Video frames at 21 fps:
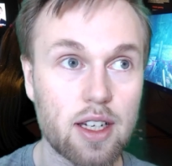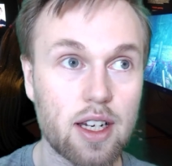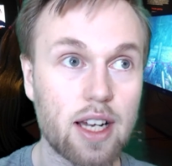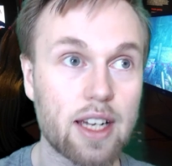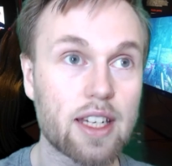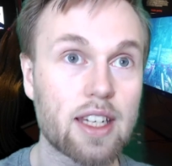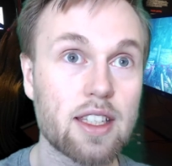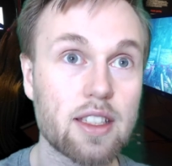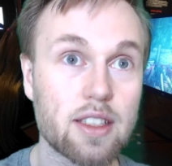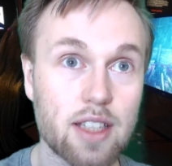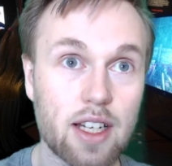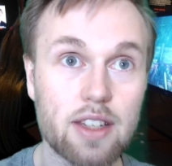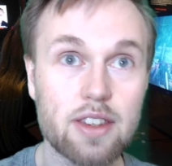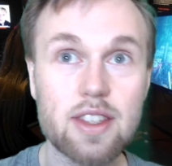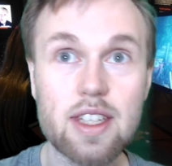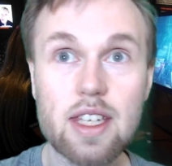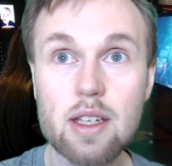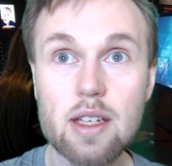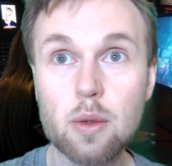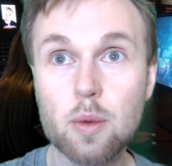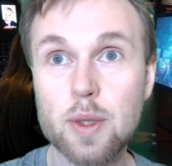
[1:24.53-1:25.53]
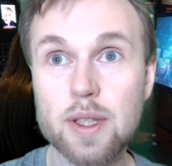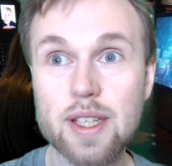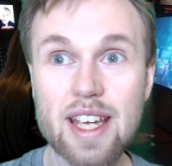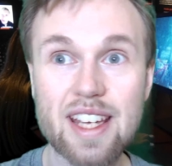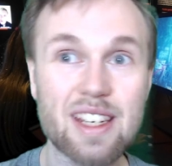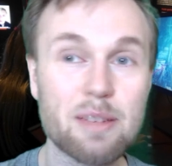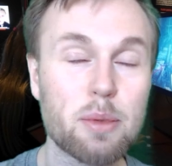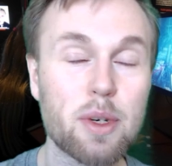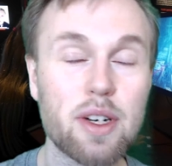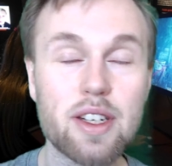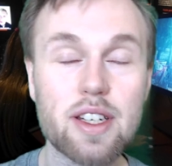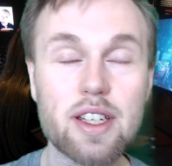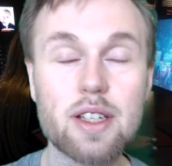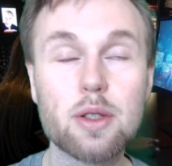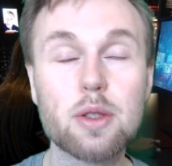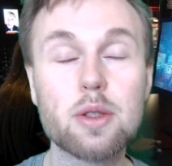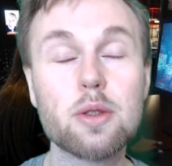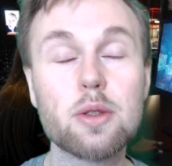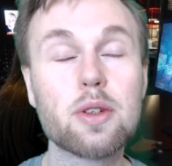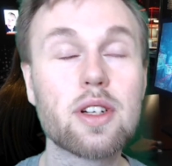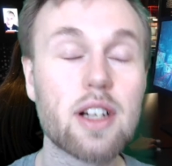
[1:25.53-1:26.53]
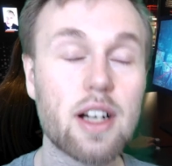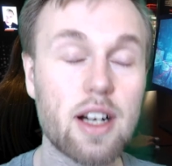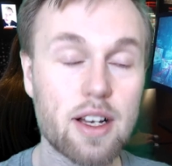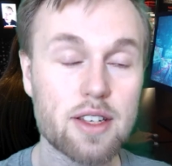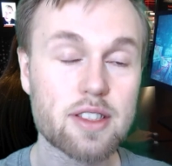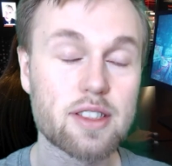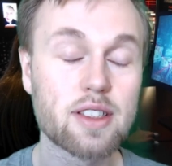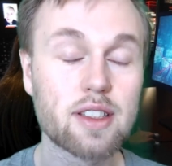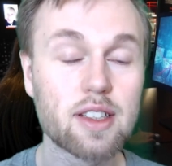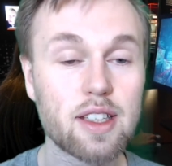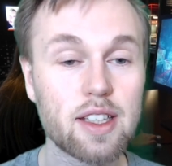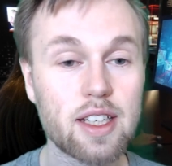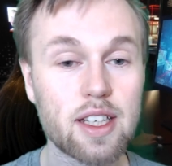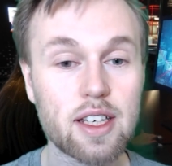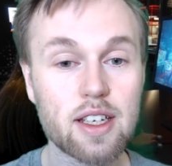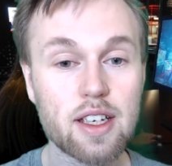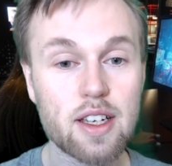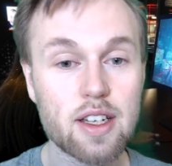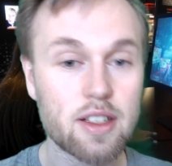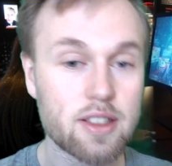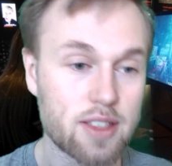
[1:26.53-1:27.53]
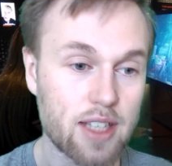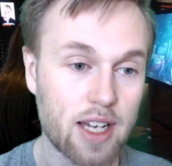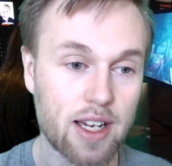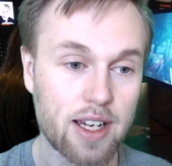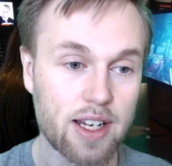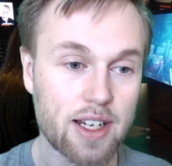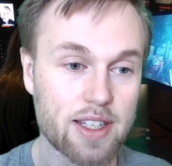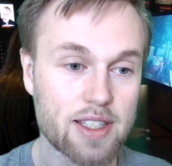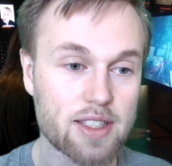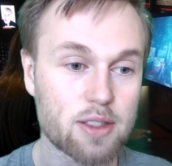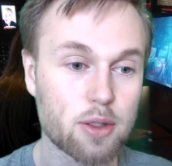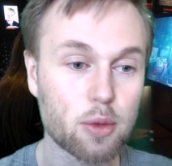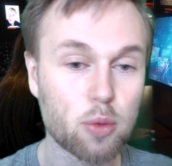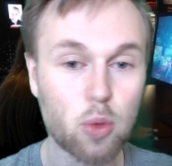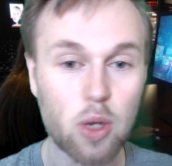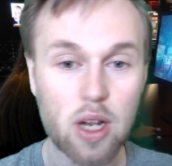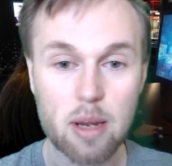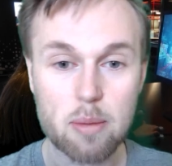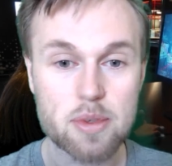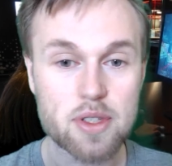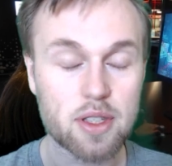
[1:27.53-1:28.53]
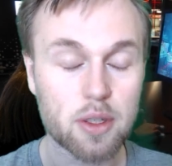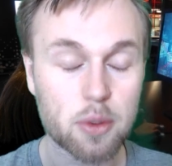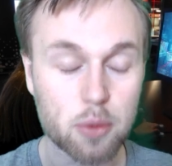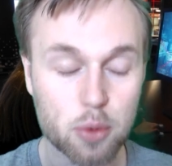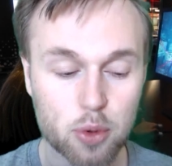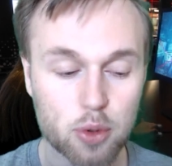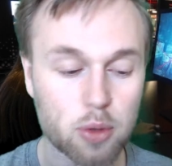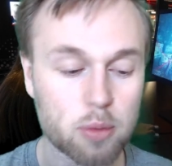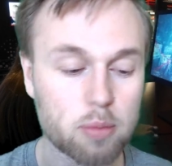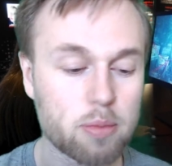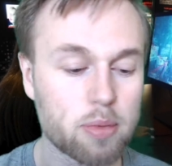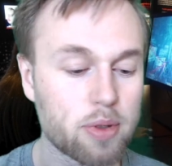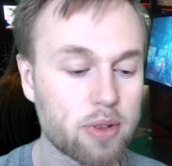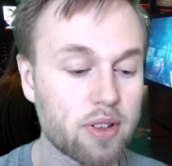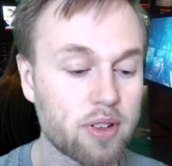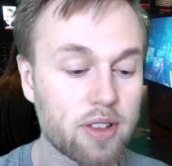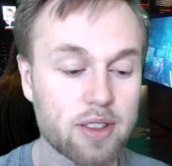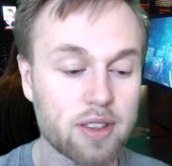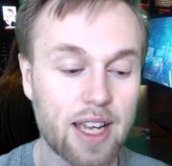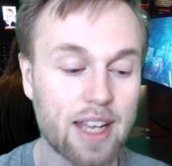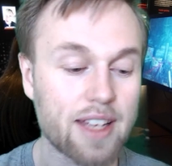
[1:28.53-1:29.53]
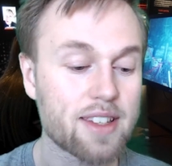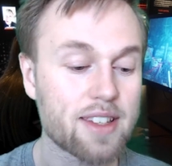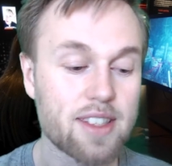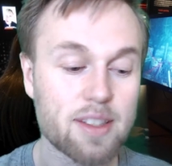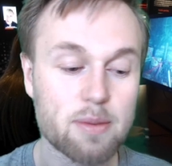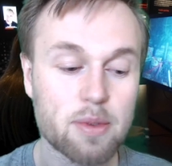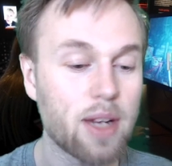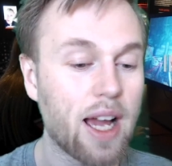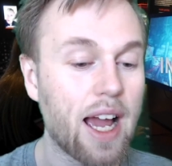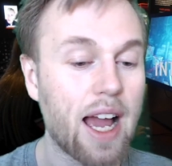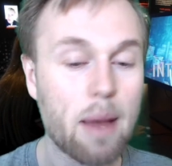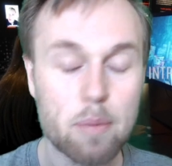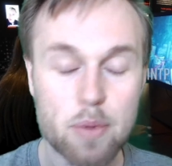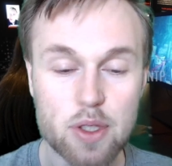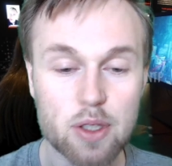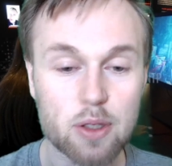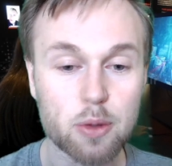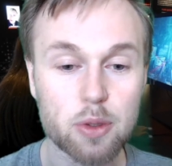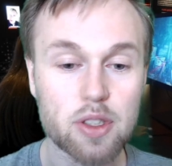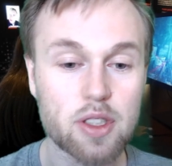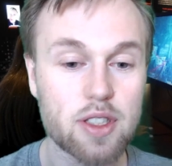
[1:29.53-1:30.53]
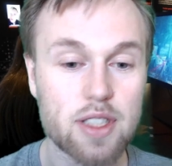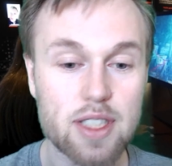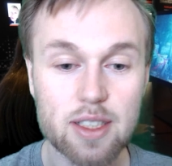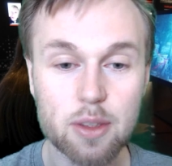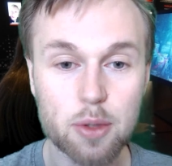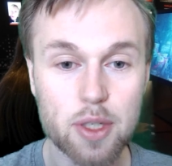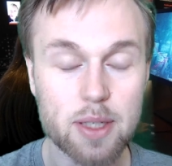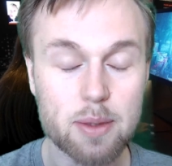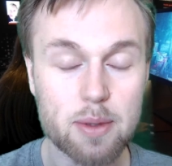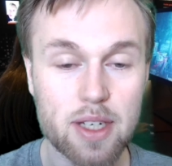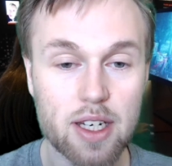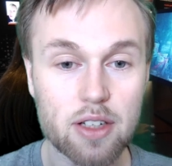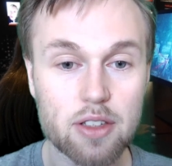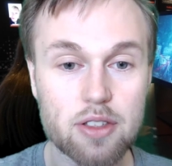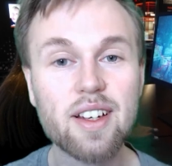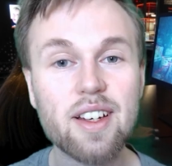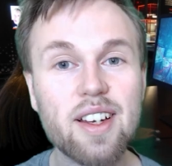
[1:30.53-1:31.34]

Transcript: I cannot deal with anybody who constantly dies or wipes the group. That's an absolute deal breaker.